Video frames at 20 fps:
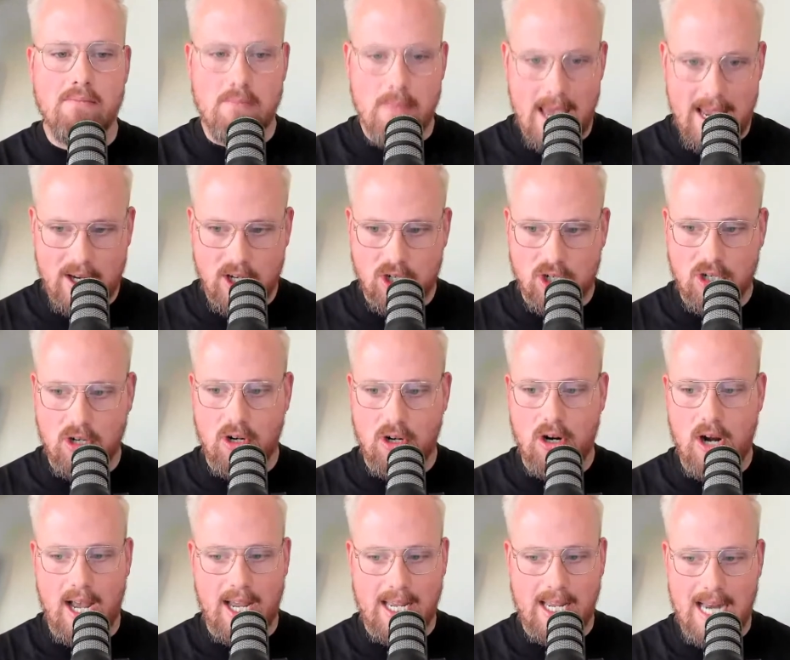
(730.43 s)
Make
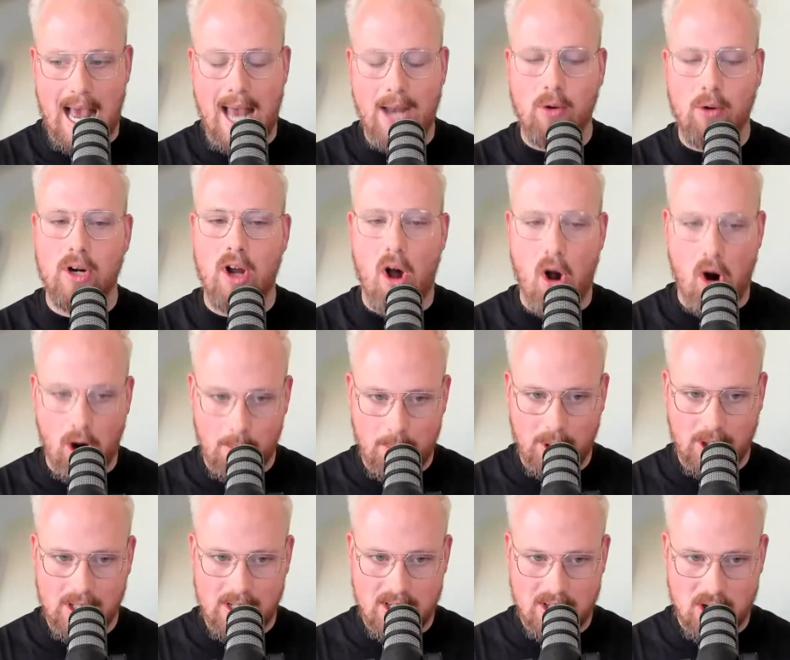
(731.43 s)
sure, again, I don't want to harp
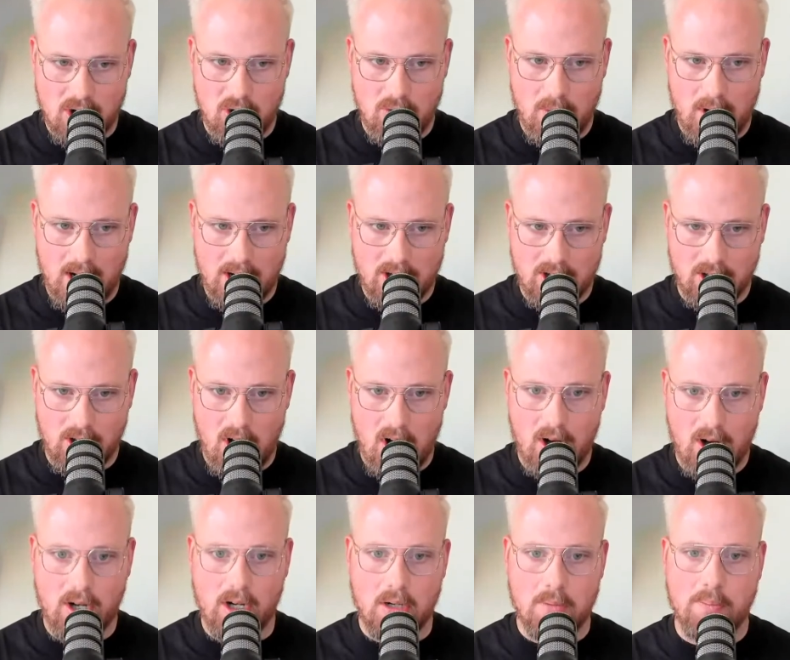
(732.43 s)
on this too much
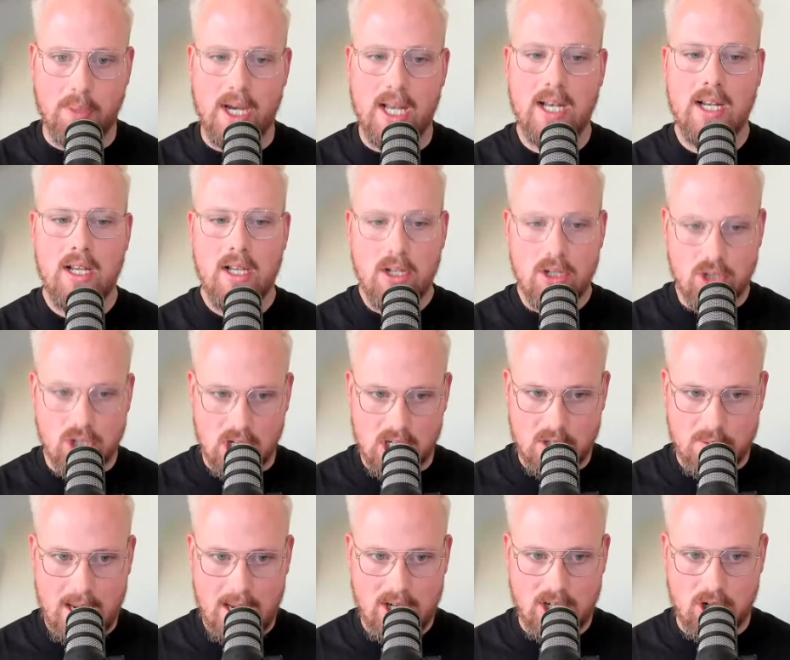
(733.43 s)
longer, but
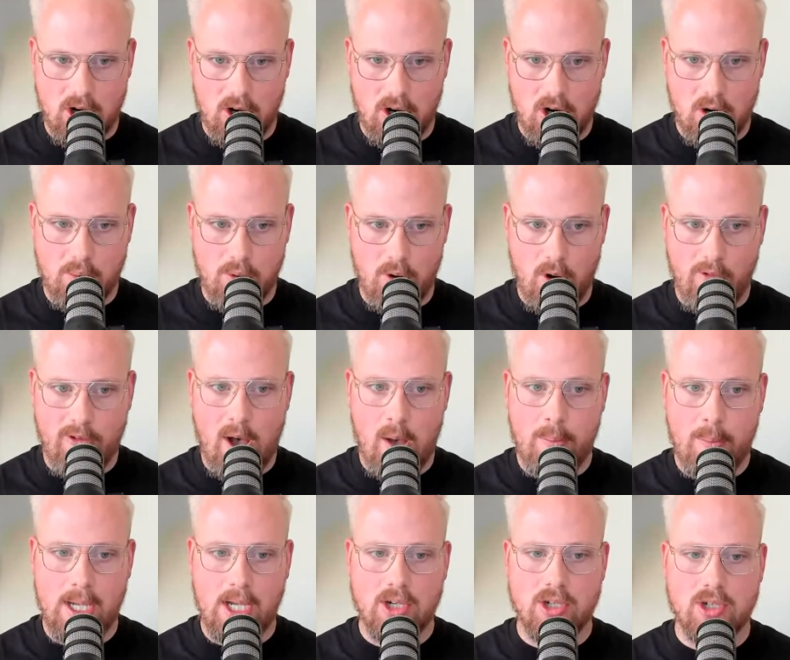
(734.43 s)
just make sure your
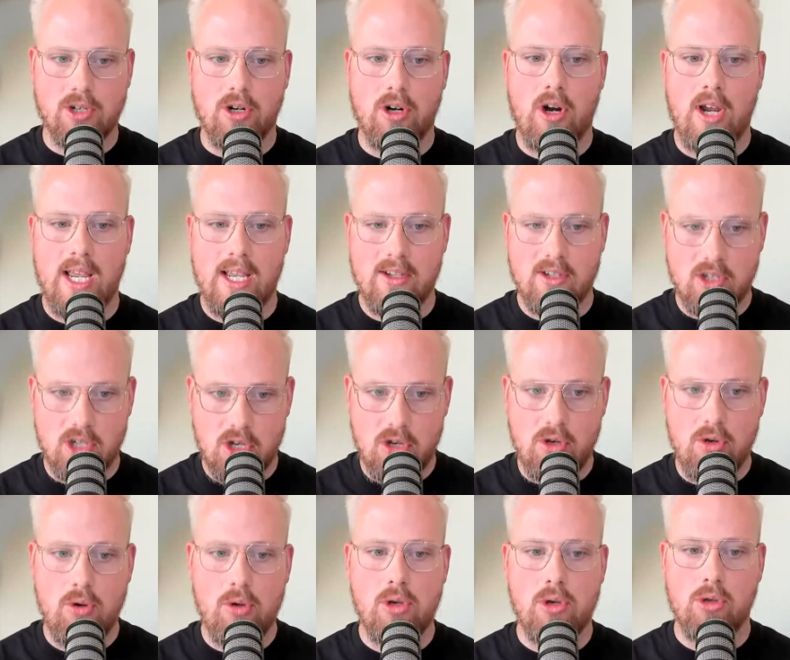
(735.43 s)
profile picture is you.